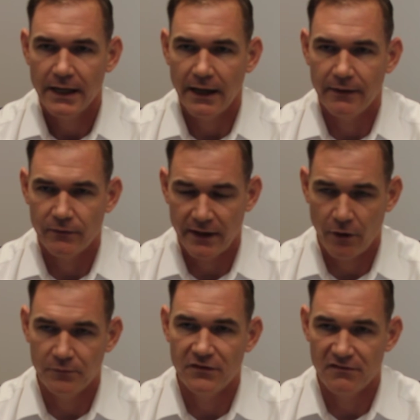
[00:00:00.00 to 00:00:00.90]
and
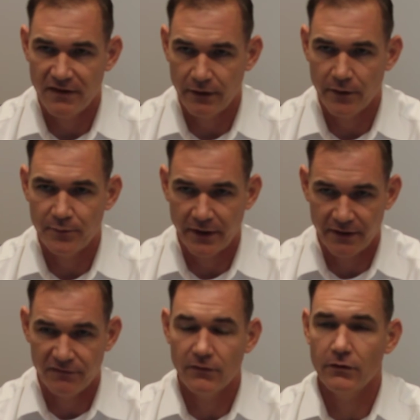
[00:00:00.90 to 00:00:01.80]
helped develop a
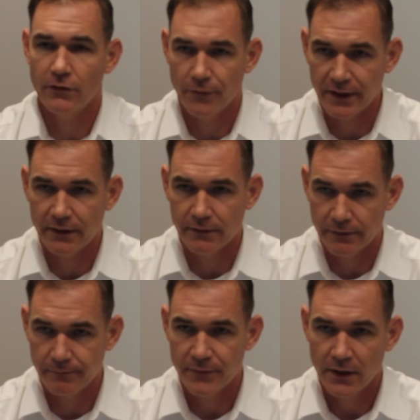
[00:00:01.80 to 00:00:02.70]
full
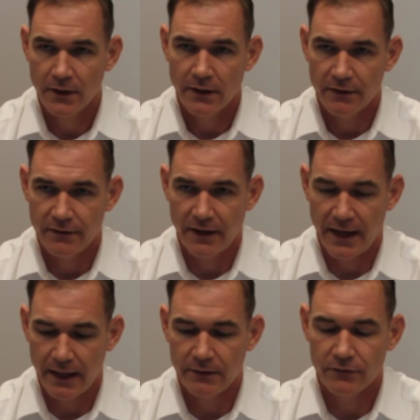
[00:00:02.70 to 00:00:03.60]
curriculum
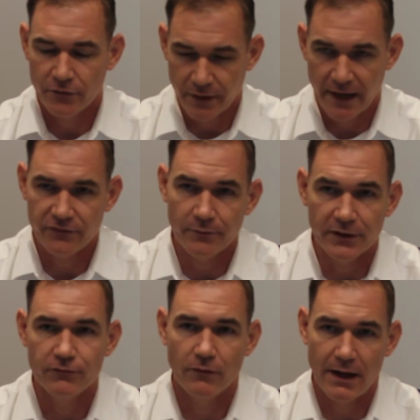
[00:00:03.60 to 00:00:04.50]
that could actually be
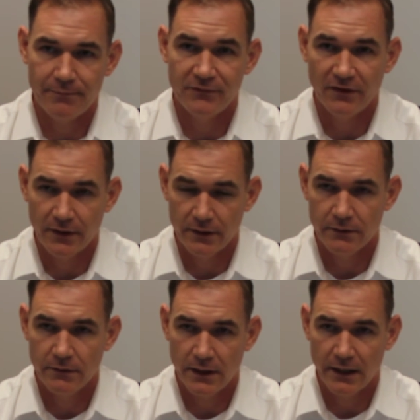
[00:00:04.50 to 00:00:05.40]
dropped
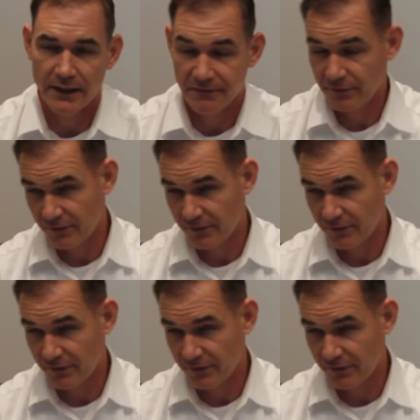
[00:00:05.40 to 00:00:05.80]
in if the